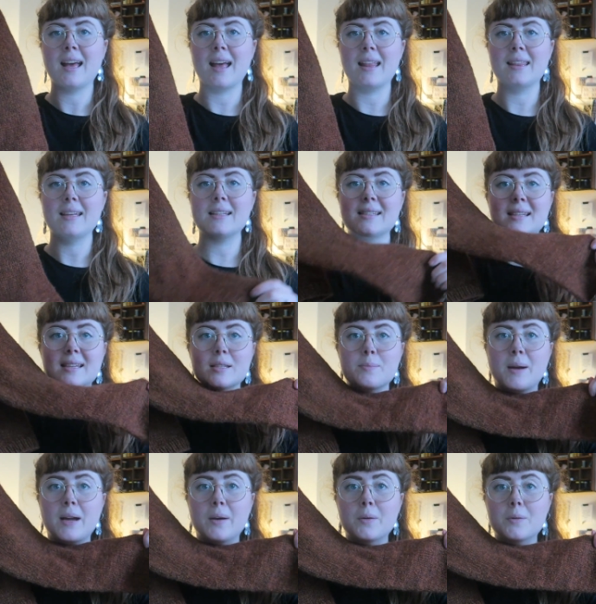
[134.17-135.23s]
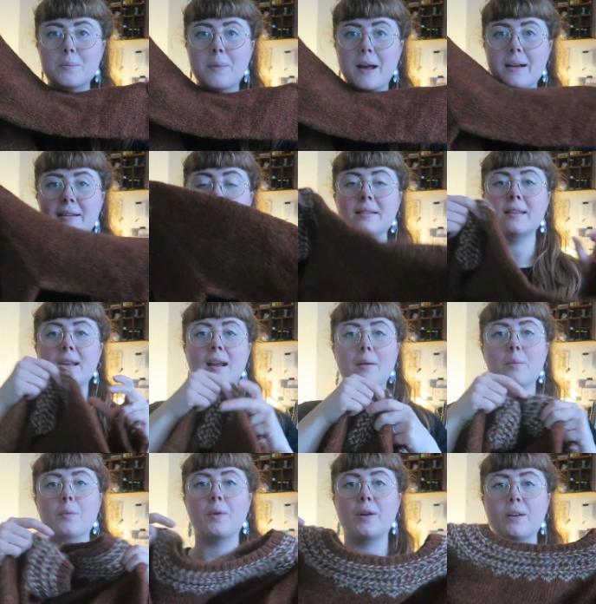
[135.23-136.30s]
and this is my own pattern that
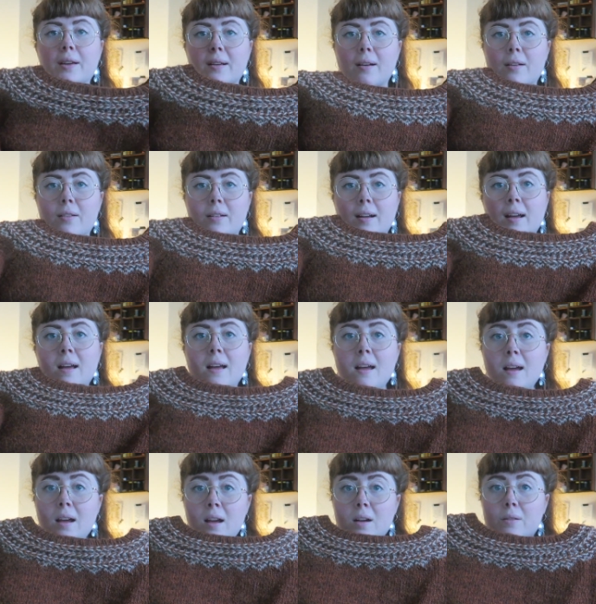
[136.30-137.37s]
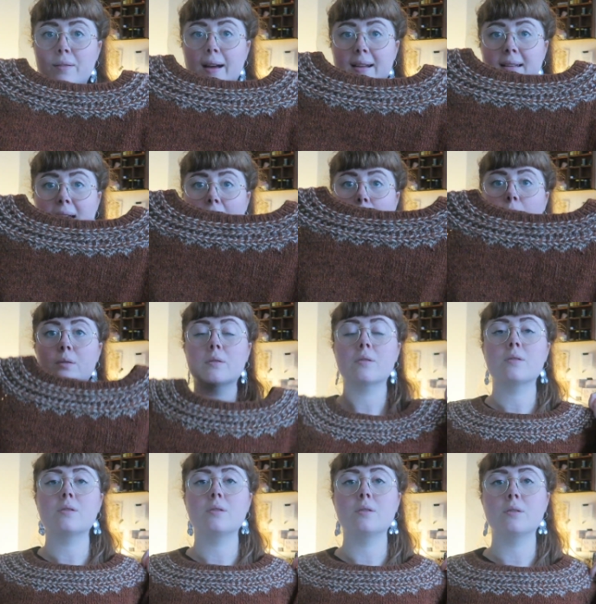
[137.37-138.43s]
I'm working on right now
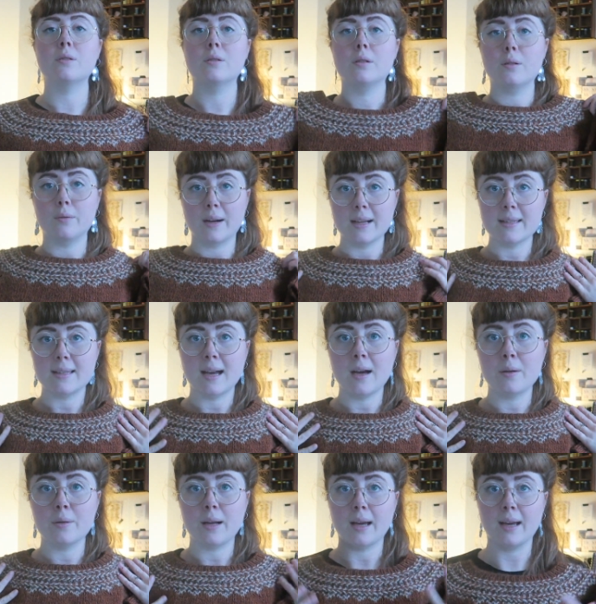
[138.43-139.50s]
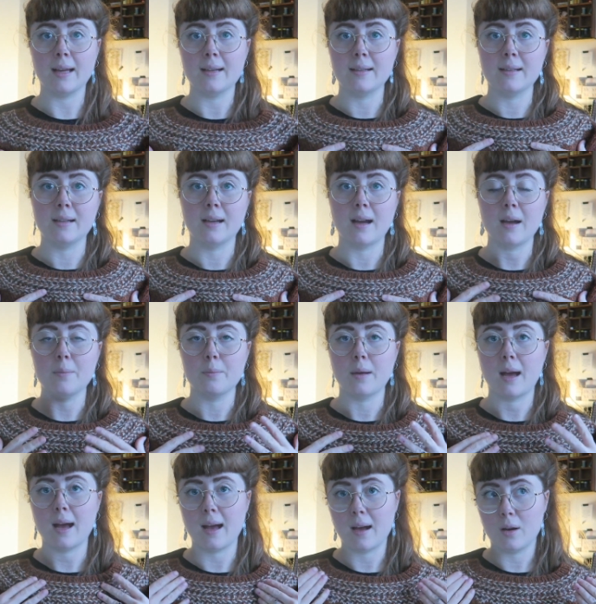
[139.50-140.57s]
to write down, and
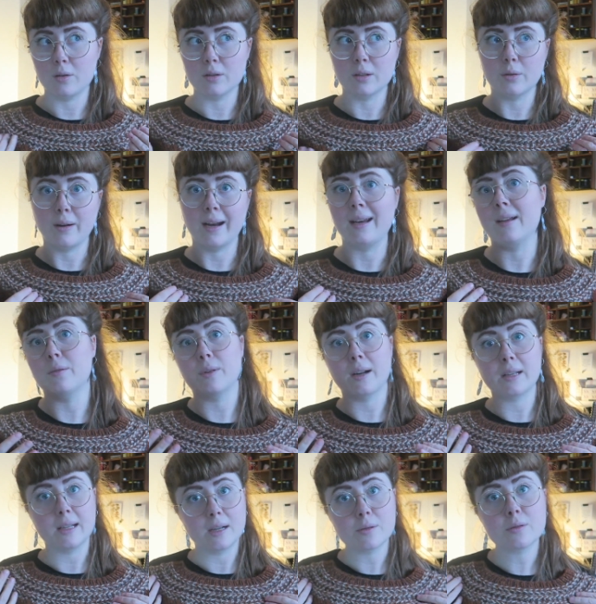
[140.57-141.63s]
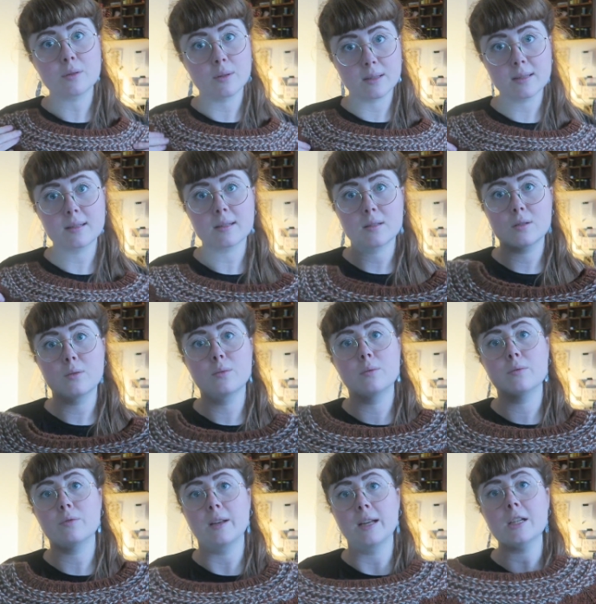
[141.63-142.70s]
I'm on the grading right now, so it's
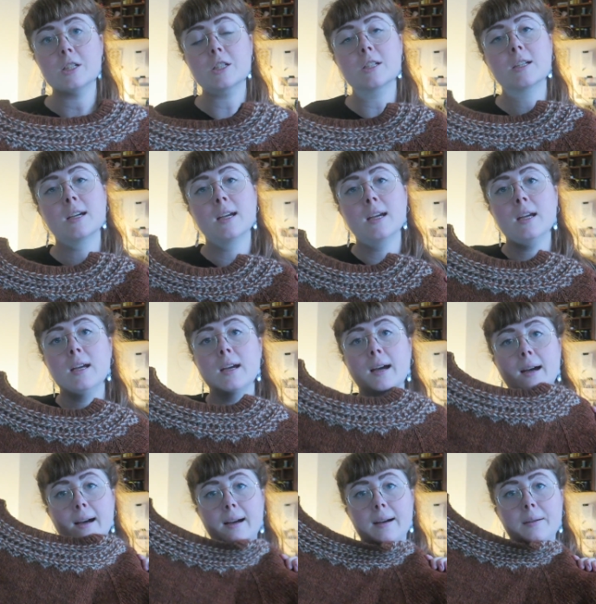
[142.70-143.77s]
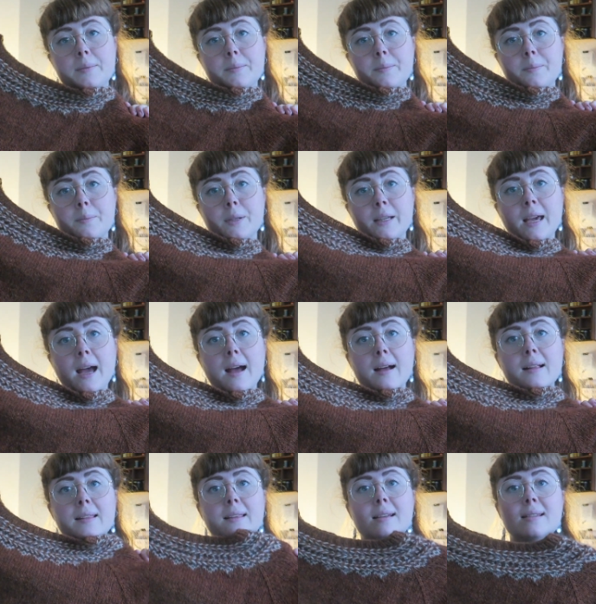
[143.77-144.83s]
soon finished. But yeah,
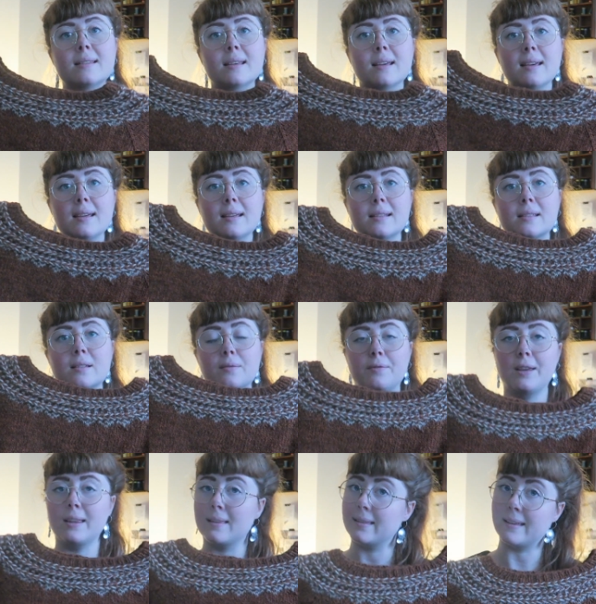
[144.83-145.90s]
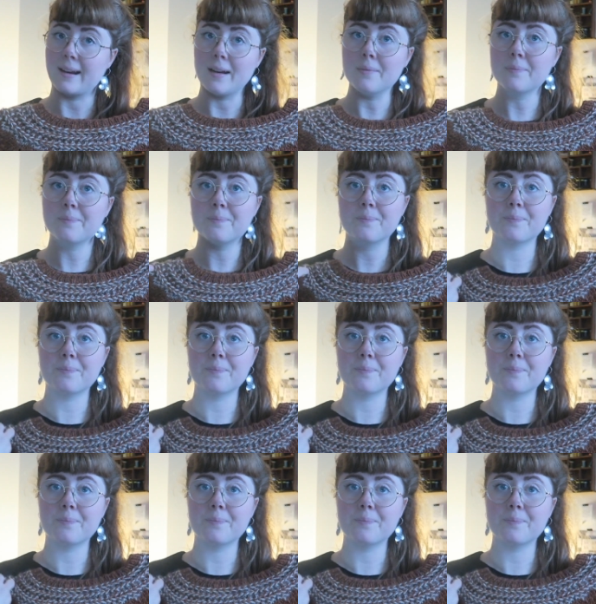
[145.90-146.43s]
this is Vittra